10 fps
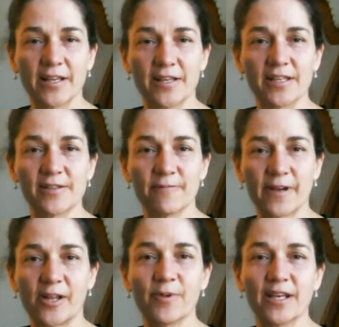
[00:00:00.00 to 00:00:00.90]
is
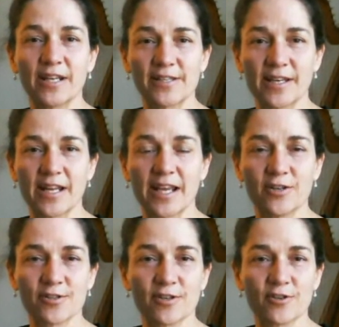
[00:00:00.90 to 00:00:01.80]
developing as it
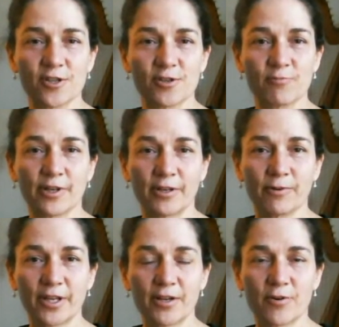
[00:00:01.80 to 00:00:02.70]
ages is just really,
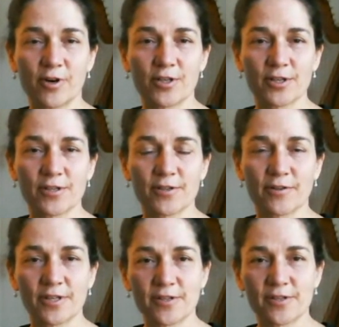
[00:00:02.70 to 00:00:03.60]
really gorgeous. So
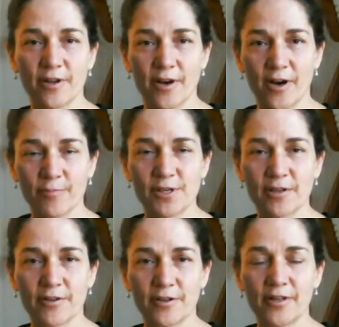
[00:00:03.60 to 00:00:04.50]
this is the
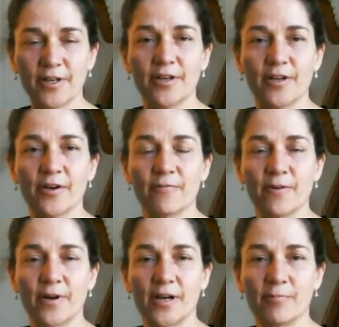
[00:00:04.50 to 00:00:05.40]
Harpsichord
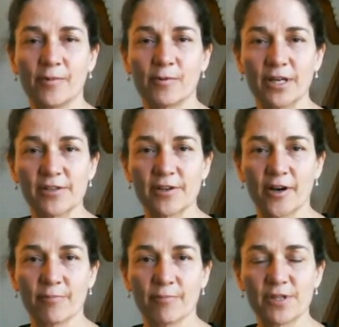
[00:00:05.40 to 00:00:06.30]
from Reese
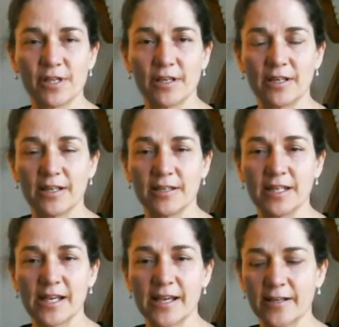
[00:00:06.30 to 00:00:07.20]
Harps in
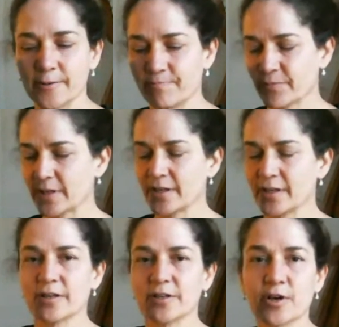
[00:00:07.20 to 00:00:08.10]
Indiana.
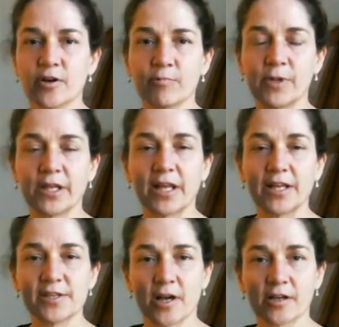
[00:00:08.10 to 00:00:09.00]
So, but
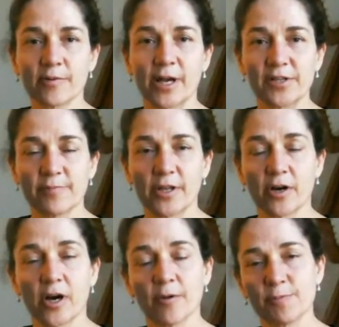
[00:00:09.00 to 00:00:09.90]
let's talk about some other
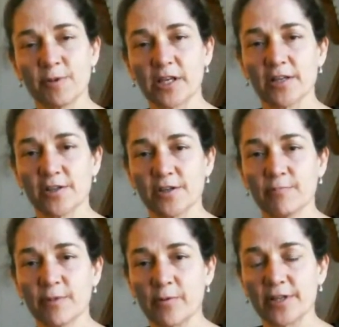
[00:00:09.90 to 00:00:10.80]
harps, because you
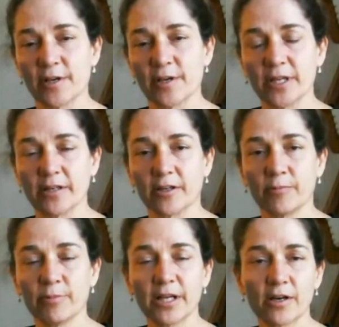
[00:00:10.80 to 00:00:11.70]
may want something a little
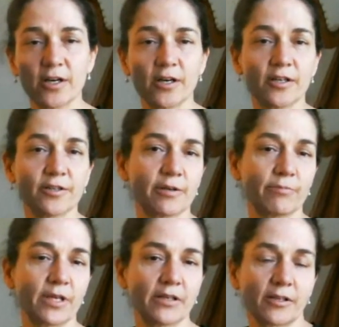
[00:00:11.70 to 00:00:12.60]
bigger or
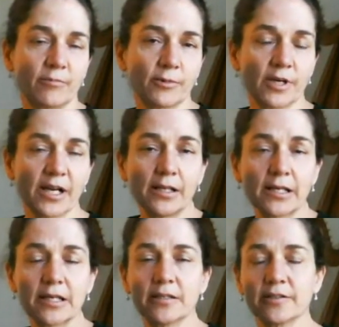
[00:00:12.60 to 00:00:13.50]
something a little more
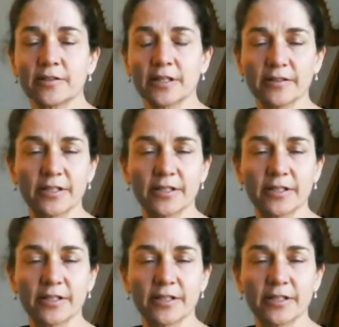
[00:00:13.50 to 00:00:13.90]
elegant, or